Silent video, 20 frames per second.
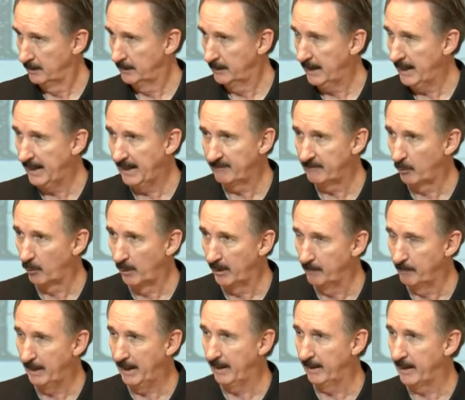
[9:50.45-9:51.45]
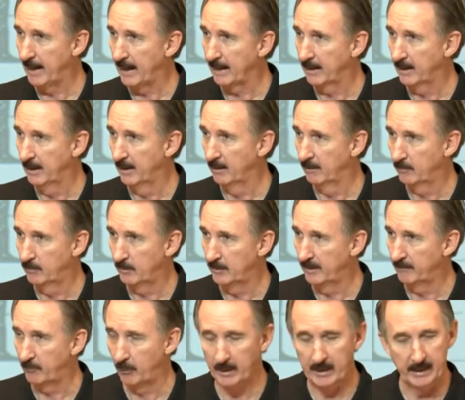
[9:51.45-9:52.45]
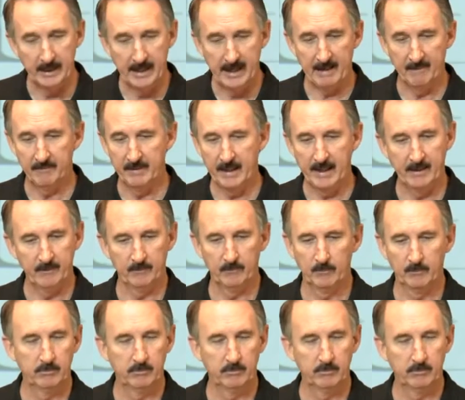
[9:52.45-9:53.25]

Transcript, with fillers: Yeah, everywhere Mary and I go, if we didn't have that,